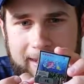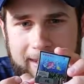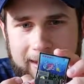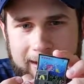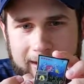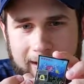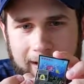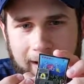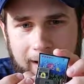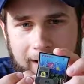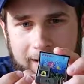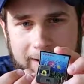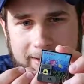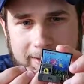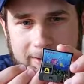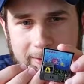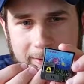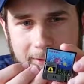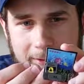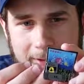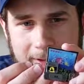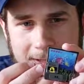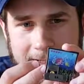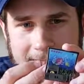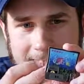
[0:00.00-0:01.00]
And then
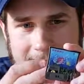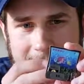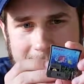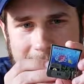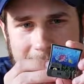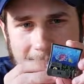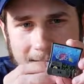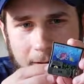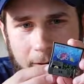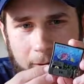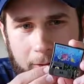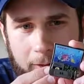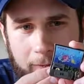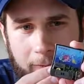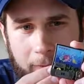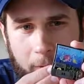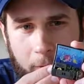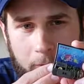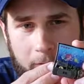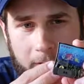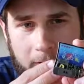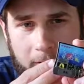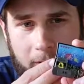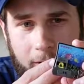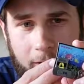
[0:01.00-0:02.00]
the console
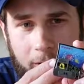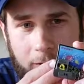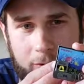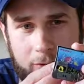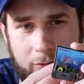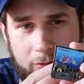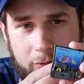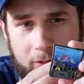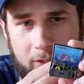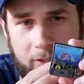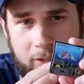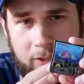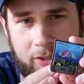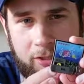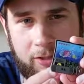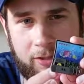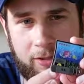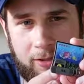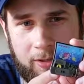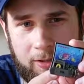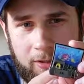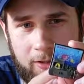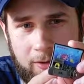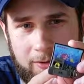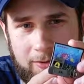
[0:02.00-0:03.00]
itself, or the
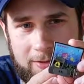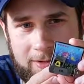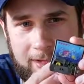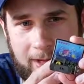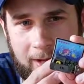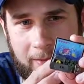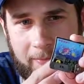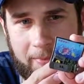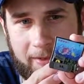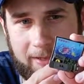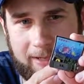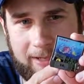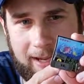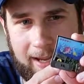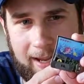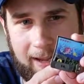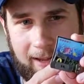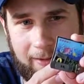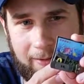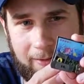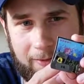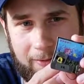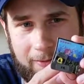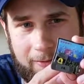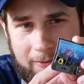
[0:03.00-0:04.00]
cartridge,
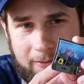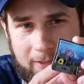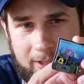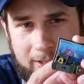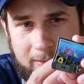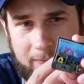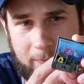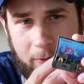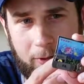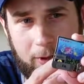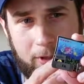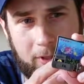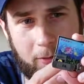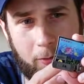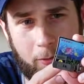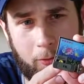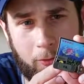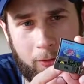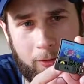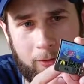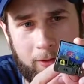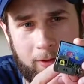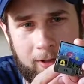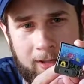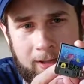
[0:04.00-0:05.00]
goes up and down,
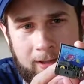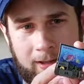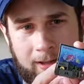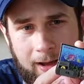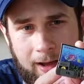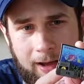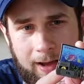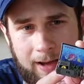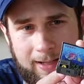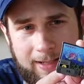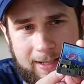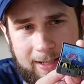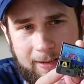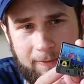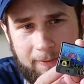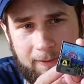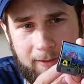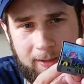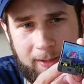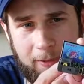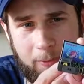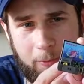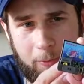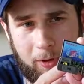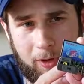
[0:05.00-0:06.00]
which is pretty cool.
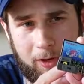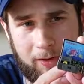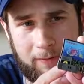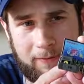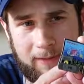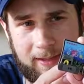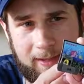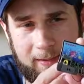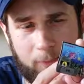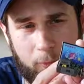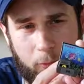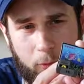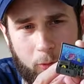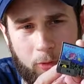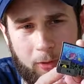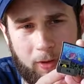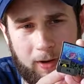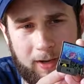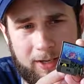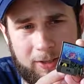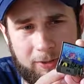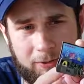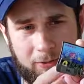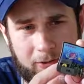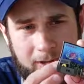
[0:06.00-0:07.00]
Definitely one
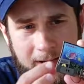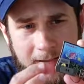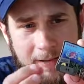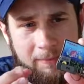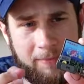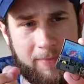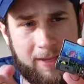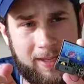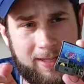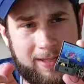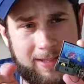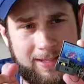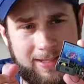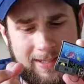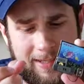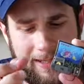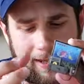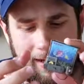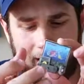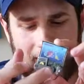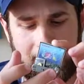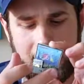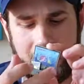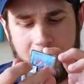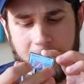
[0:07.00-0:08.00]
of the more
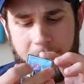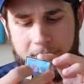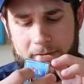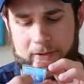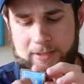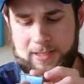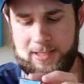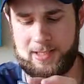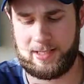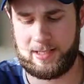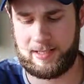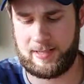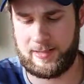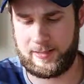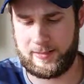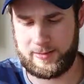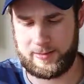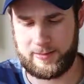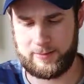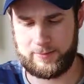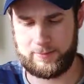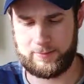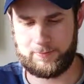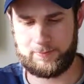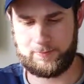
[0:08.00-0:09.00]
intricate pins that I've
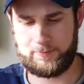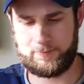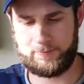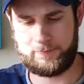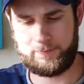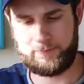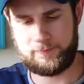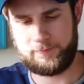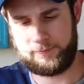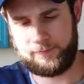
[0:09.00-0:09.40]
ever seen.